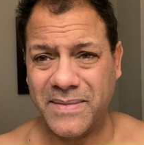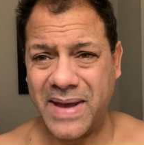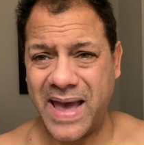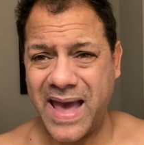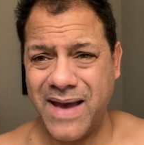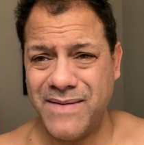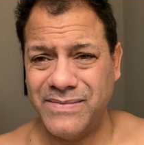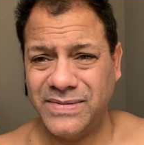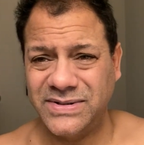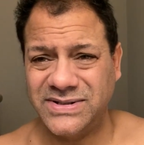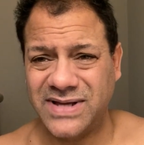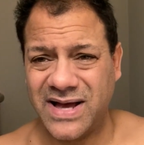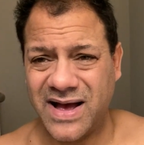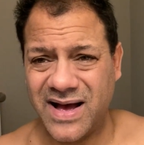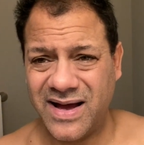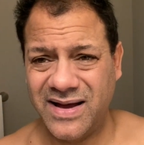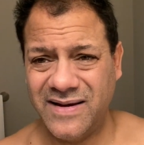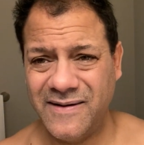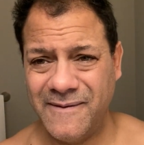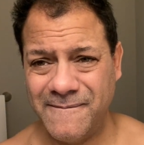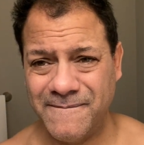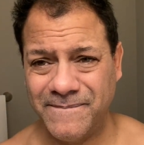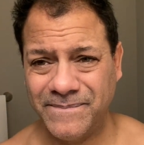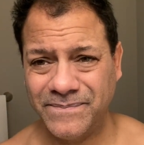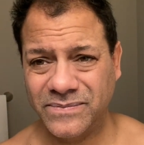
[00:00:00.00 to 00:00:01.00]

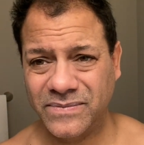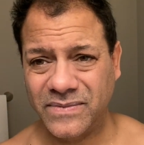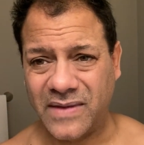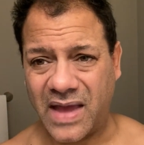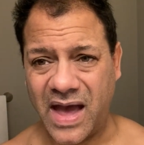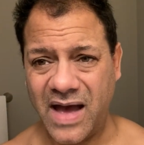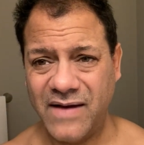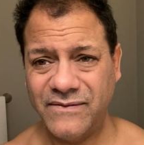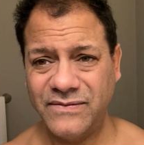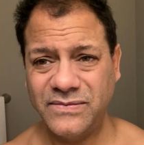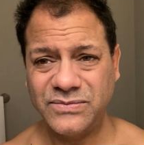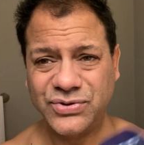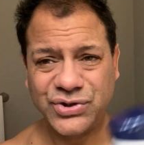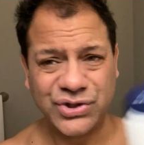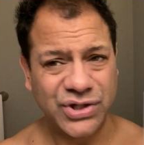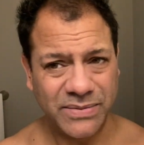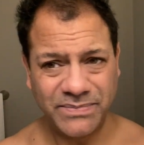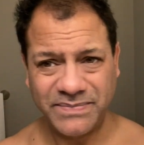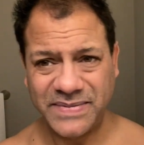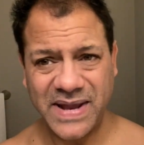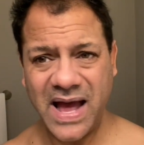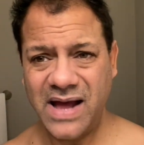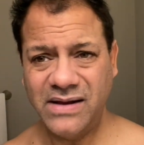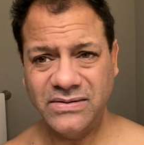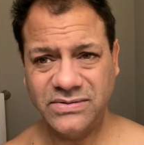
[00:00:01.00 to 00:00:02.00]
Amazon, have them
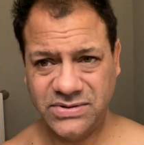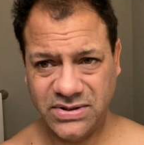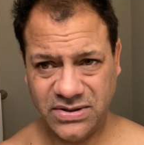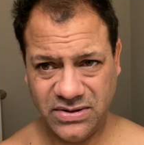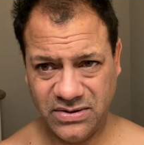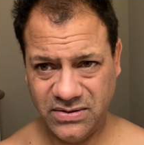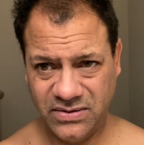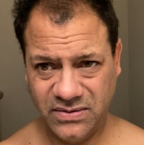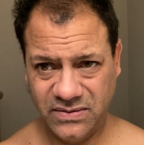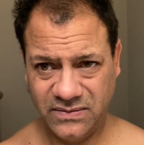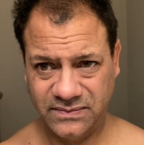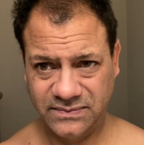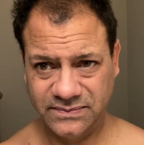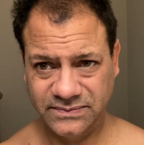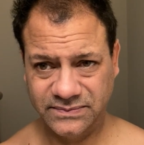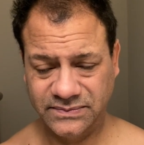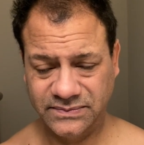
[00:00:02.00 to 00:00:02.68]
shipped out to you